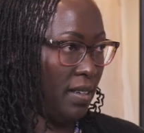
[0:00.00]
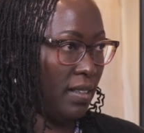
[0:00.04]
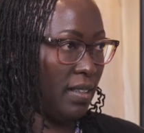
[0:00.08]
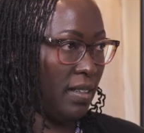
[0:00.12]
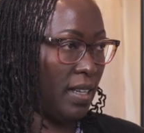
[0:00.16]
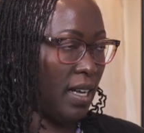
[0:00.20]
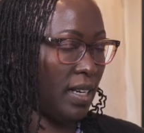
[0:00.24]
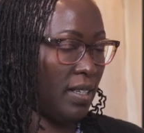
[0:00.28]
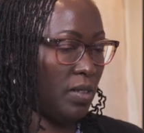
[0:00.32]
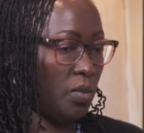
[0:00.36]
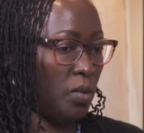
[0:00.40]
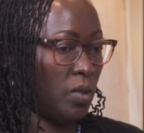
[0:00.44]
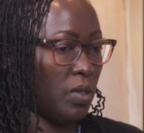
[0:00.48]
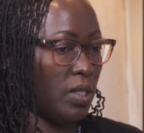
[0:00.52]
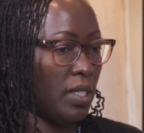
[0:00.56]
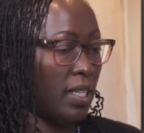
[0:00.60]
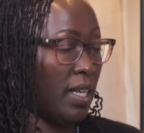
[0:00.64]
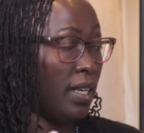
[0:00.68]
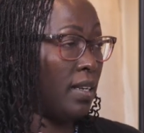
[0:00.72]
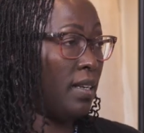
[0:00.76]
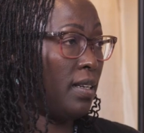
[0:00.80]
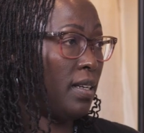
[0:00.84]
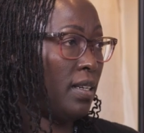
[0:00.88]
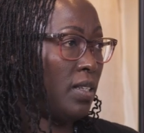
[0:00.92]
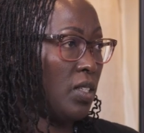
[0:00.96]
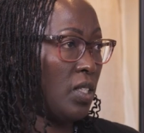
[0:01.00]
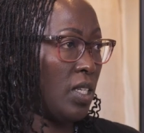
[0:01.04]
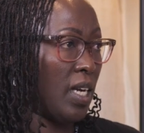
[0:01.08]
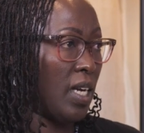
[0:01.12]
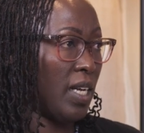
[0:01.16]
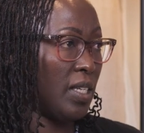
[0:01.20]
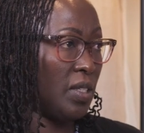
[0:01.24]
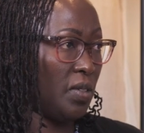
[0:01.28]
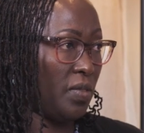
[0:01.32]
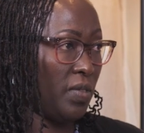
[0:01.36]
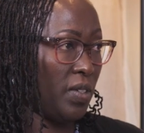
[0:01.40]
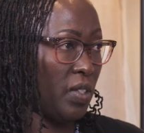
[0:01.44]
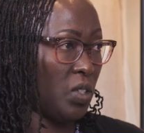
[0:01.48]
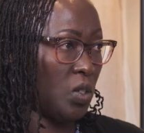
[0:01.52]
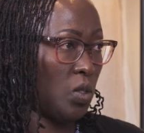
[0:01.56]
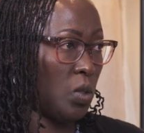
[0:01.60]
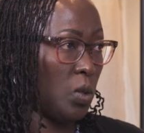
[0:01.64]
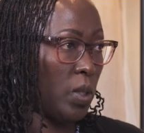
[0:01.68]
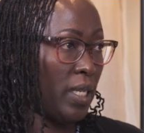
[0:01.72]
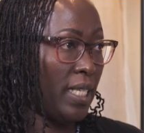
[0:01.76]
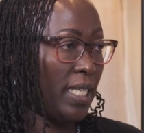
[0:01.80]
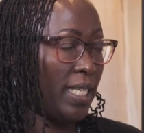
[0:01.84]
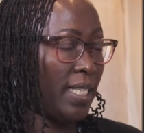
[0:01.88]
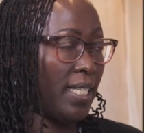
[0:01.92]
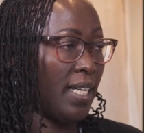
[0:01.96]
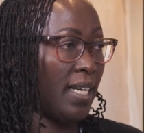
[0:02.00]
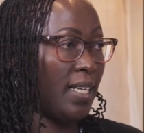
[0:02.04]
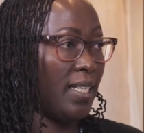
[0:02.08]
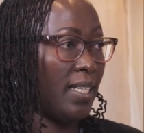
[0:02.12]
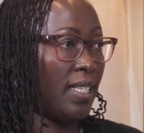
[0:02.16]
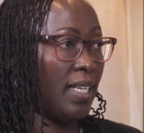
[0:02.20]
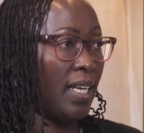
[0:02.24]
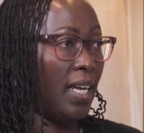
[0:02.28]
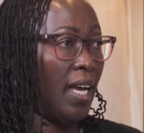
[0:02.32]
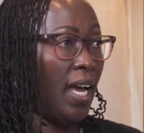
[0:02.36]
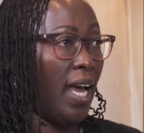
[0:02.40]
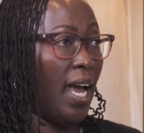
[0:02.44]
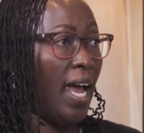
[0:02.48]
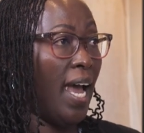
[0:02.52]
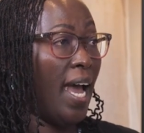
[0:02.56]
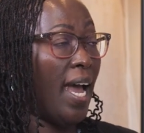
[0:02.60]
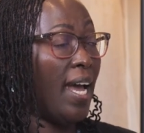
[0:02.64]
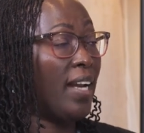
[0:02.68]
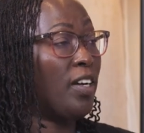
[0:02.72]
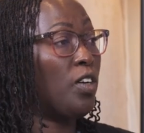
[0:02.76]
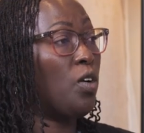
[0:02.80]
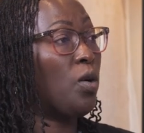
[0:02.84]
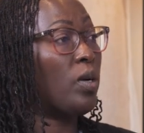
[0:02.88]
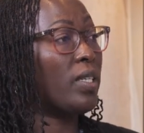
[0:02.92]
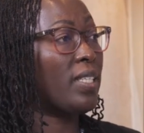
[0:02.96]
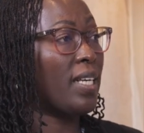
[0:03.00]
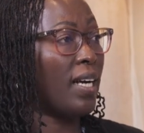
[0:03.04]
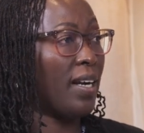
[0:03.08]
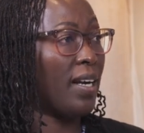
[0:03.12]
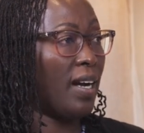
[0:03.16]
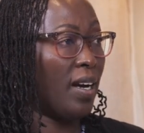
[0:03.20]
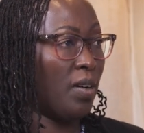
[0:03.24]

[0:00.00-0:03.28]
that was then in charge of Vision 2030. And Dr.